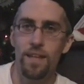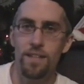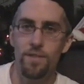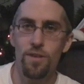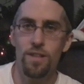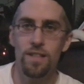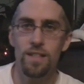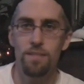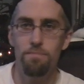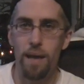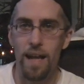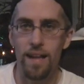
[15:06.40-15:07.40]
That's
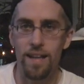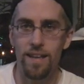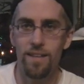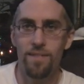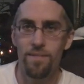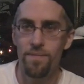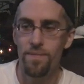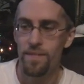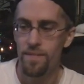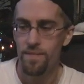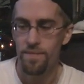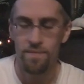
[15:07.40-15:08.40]
Crixus' belly.
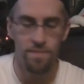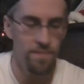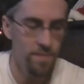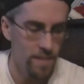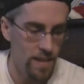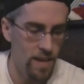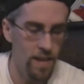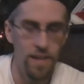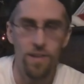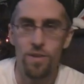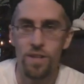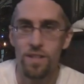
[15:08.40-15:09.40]

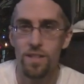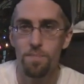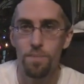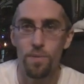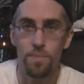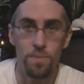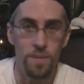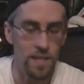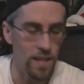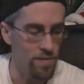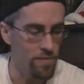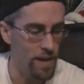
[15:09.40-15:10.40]
Alright, Crixus pooped
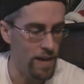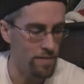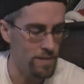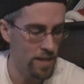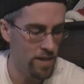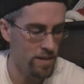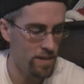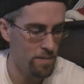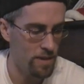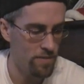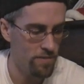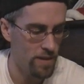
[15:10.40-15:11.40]
himself out, tonguing
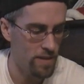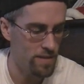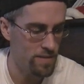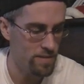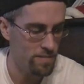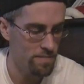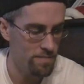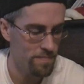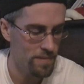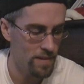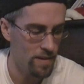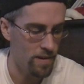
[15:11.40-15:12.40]
my face.
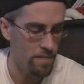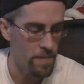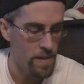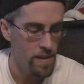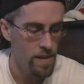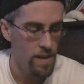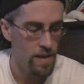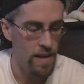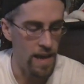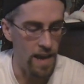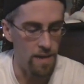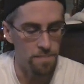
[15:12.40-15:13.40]
Alright.
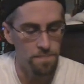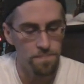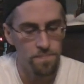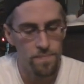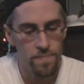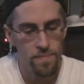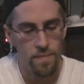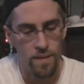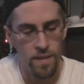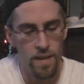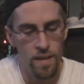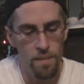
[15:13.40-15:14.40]
Now,
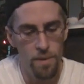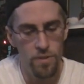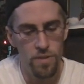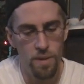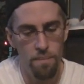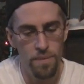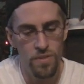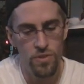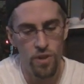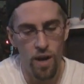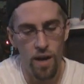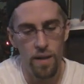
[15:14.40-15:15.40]
in the most
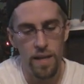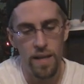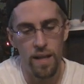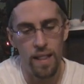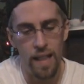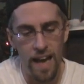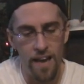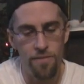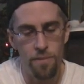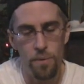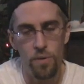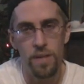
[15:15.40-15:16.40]
bizarrely
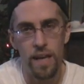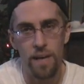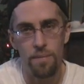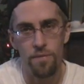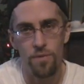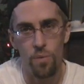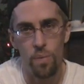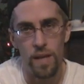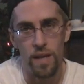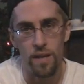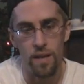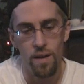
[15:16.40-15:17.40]
laughable game of the
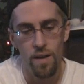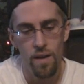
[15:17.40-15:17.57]
week,